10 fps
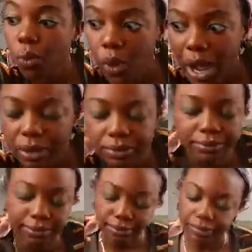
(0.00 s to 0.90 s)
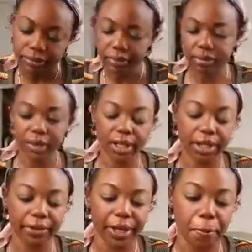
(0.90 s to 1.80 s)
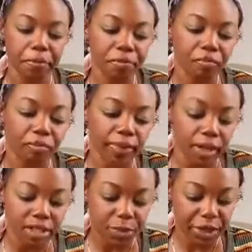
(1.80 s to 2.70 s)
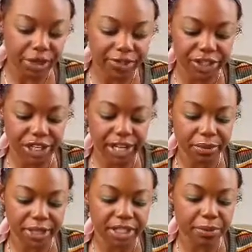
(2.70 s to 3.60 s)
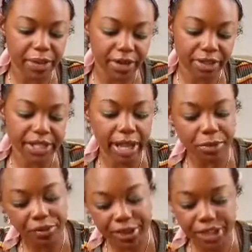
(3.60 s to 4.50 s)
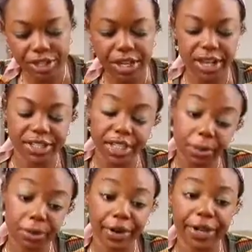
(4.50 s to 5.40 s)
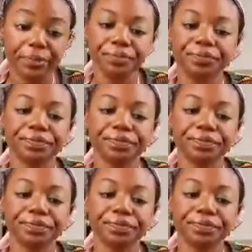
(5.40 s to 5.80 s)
Wow. Anyway, spirit of enchantment, spells, captivation, and temporary.